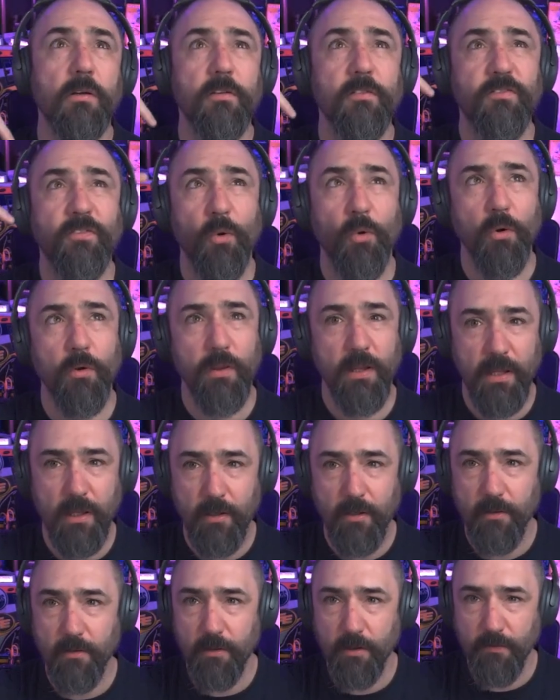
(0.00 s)
for
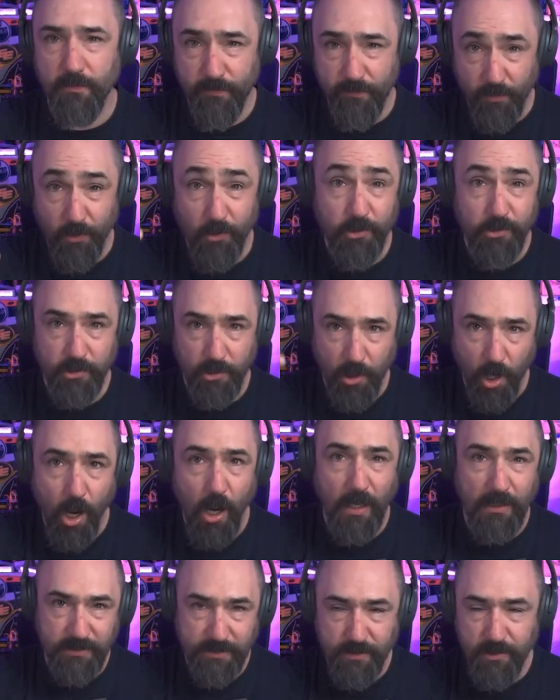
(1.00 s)
the first
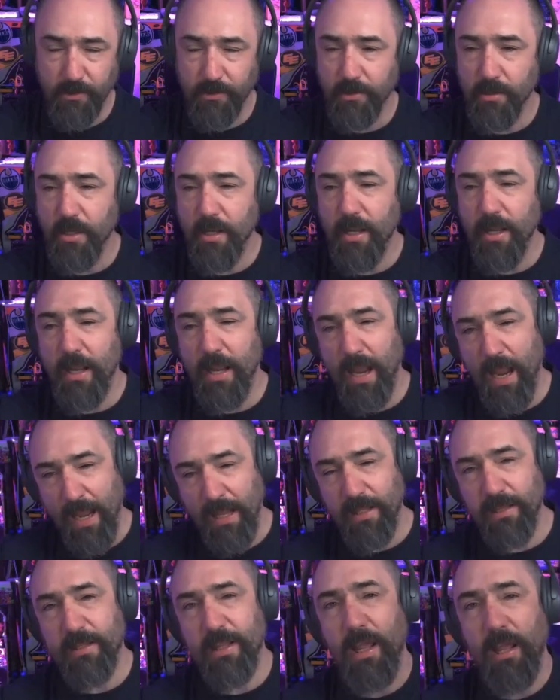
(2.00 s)
cost.
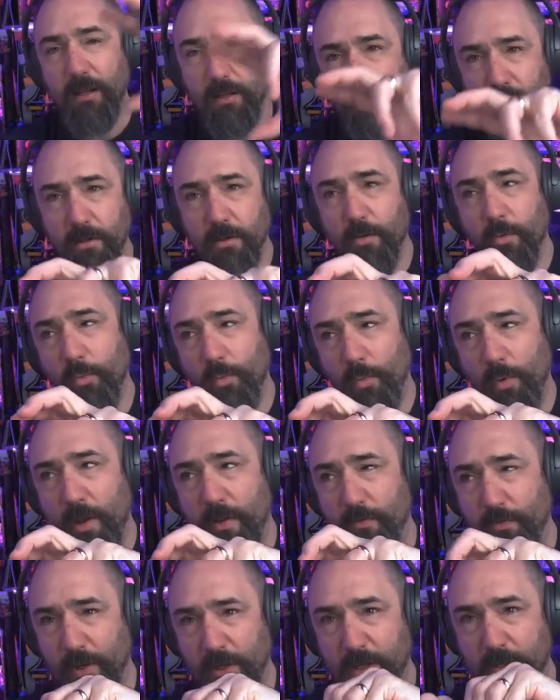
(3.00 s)
And then
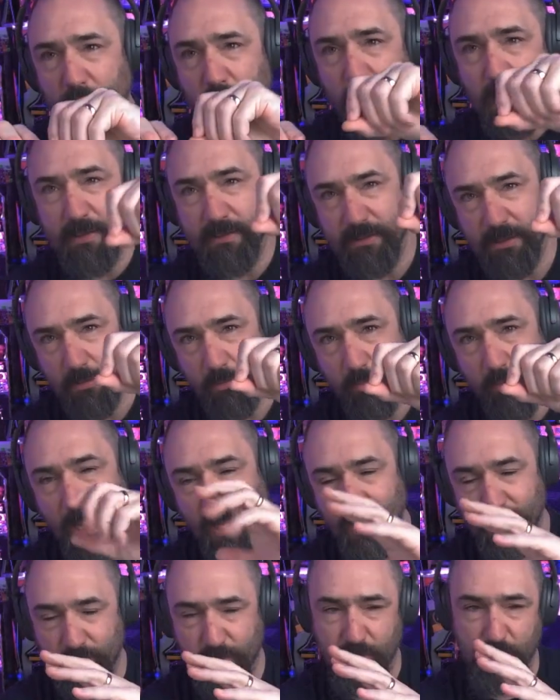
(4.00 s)
if we can raise the
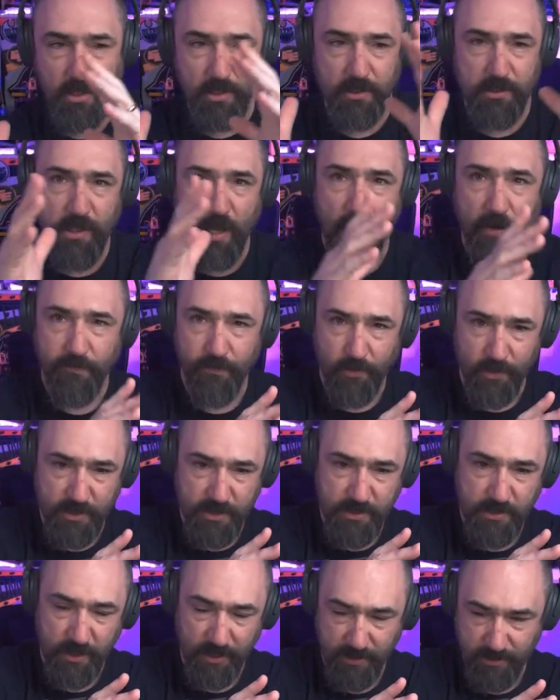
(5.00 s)
rest, she can stay in for the
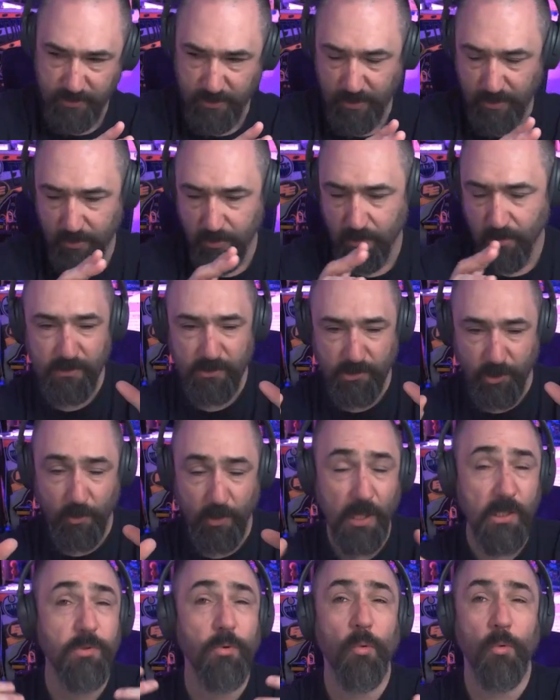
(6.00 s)
60. So
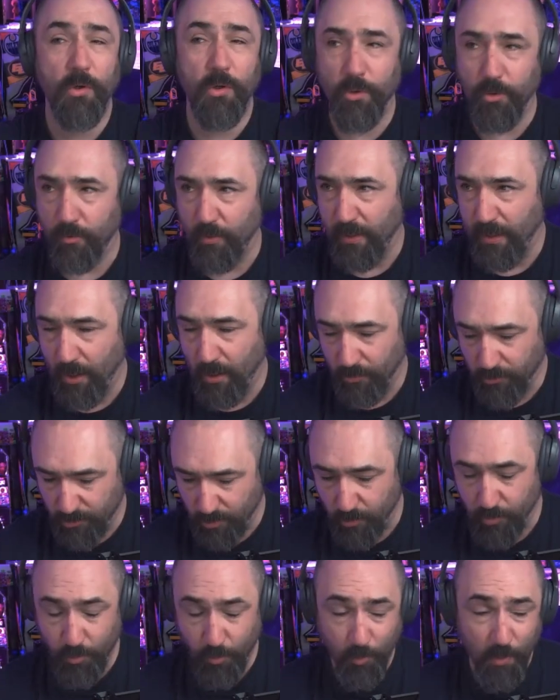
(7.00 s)
that's what we're doing right now.
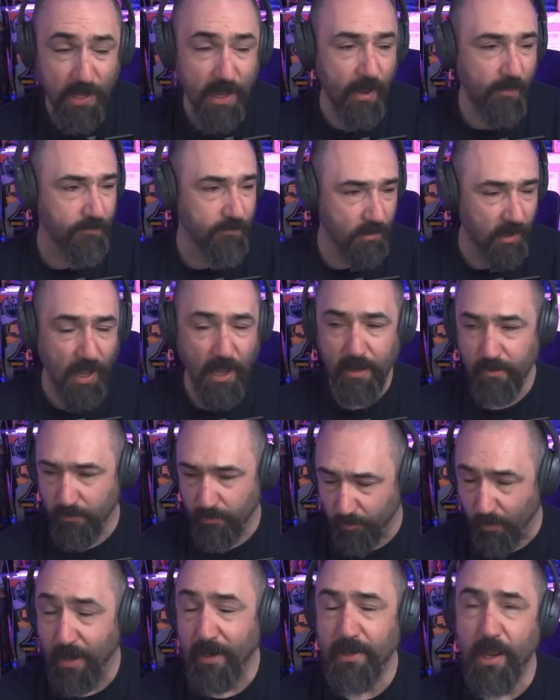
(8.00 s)
So we have
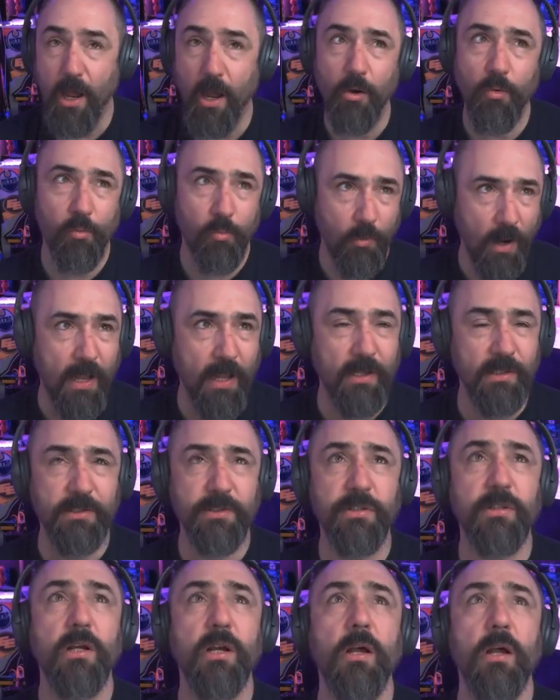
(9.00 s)
right now
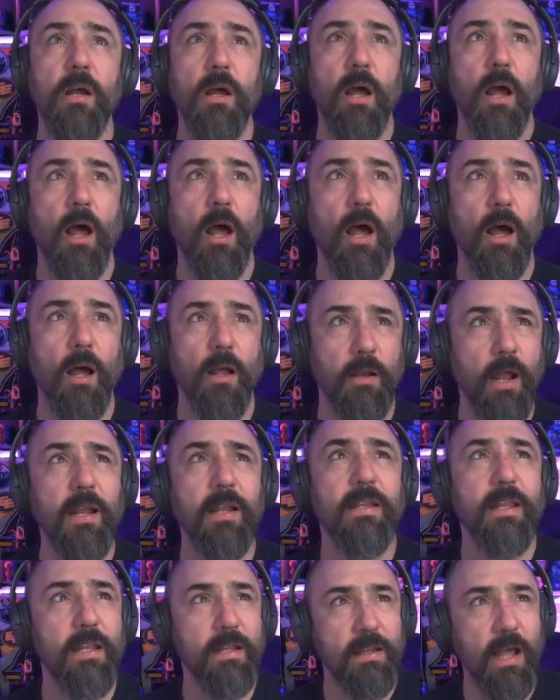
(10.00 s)
raised
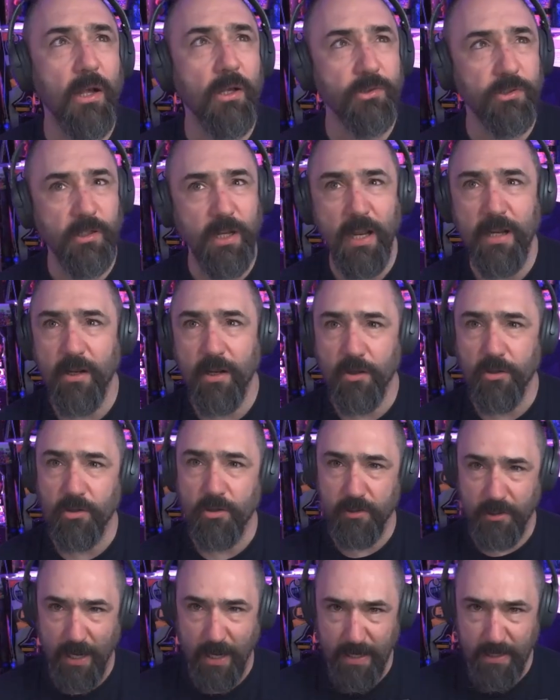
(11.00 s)

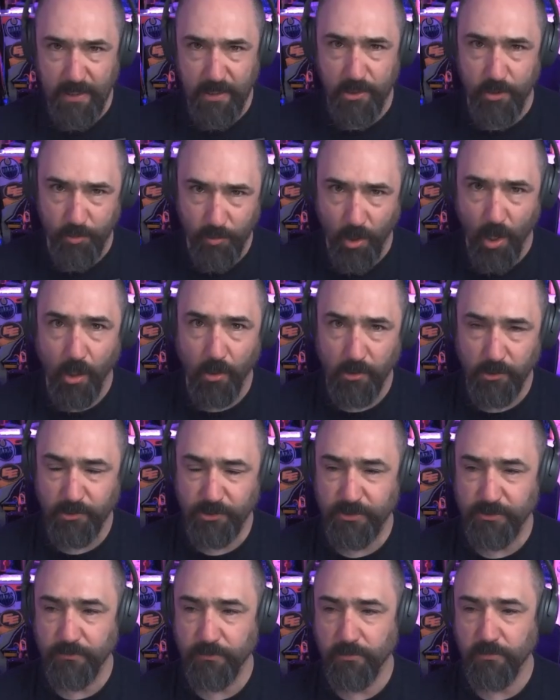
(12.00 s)

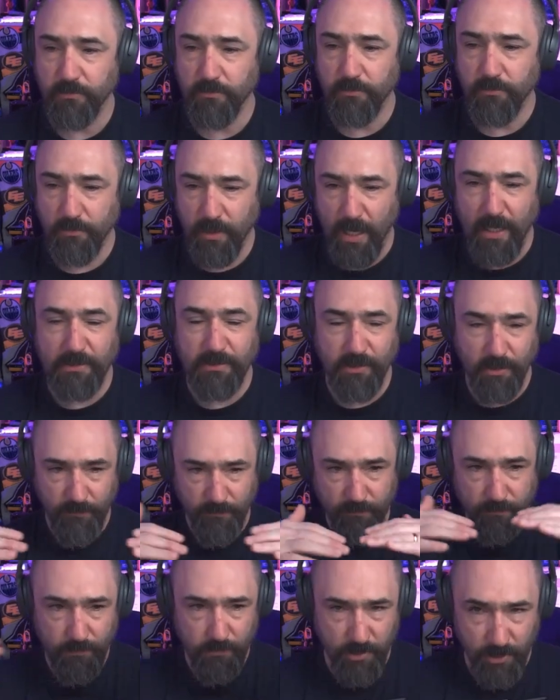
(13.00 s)
$19,882 as
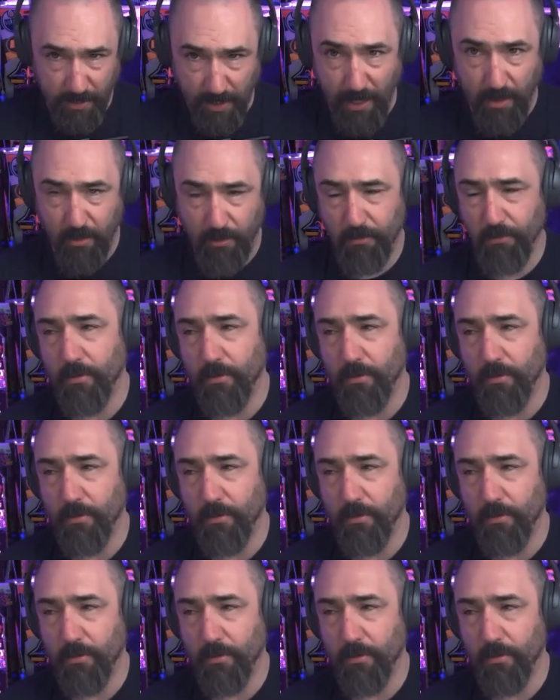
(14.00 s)
of today.